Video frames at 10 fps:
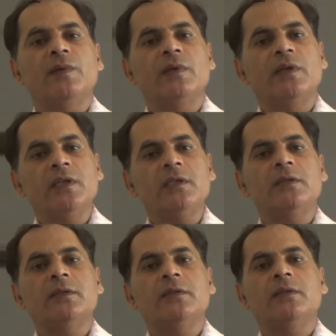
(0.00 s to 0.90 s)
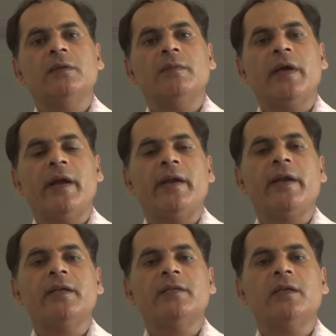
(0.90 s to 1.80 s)
this
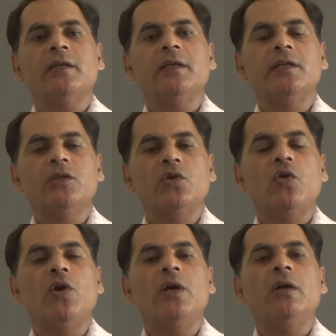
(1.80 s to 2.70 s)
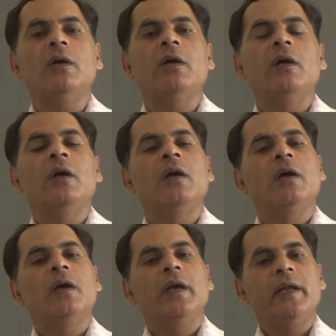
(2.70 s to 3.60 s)
attraction is called
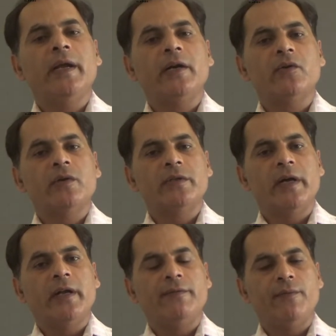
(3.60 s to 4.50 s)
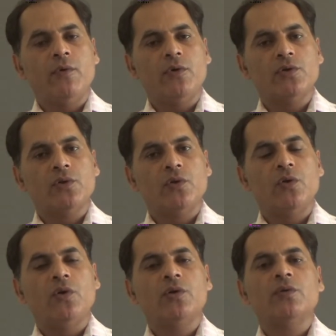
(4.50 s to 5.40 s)
electrostatic force,
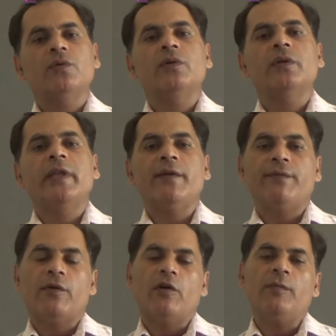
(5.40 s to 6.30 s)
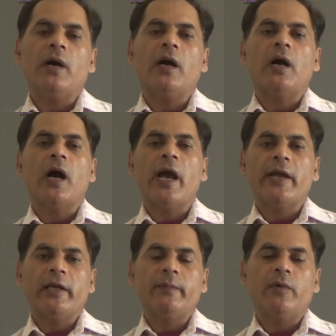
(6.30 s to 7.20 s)
or they form
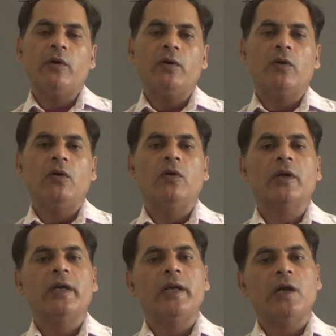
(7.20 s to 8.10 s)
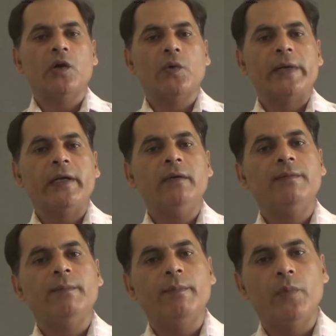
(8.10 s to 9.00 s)
ionic bond or electrovalent
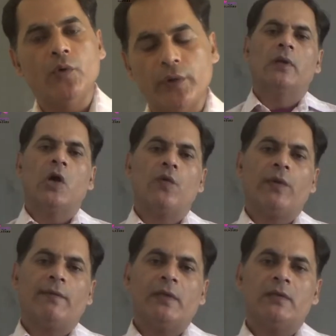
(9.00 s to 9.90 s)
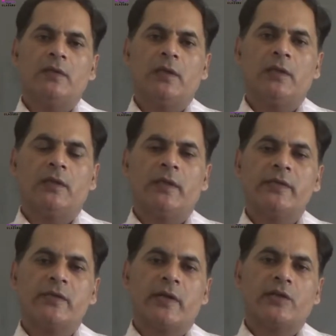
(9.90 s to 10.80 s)
bond. Now we will see
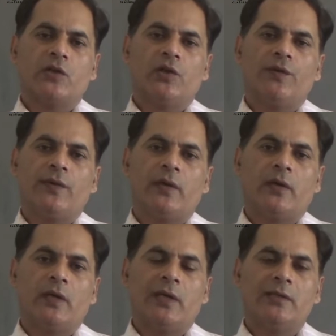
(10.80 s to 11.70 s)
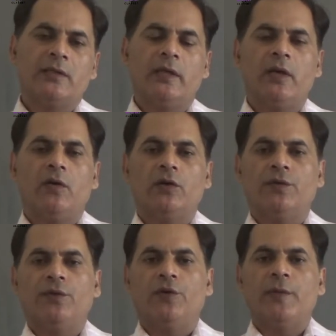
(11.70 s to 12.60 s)
the structure of KCl or
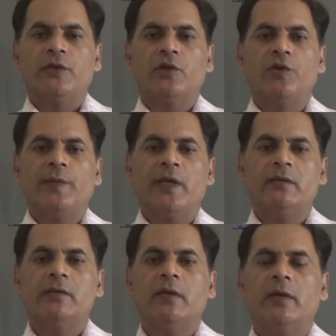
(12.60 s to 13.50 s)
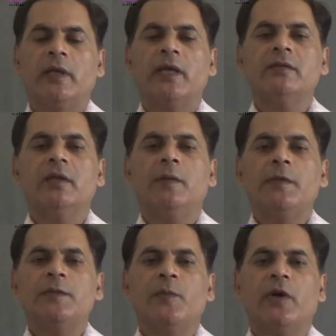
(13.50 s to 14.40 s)
the formation of KCl. KCl
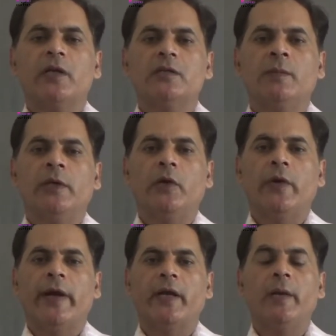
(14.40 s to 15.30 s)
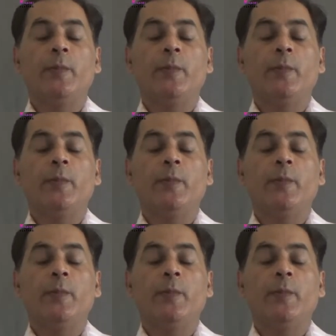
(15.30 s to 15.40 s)
means potassium chloride. In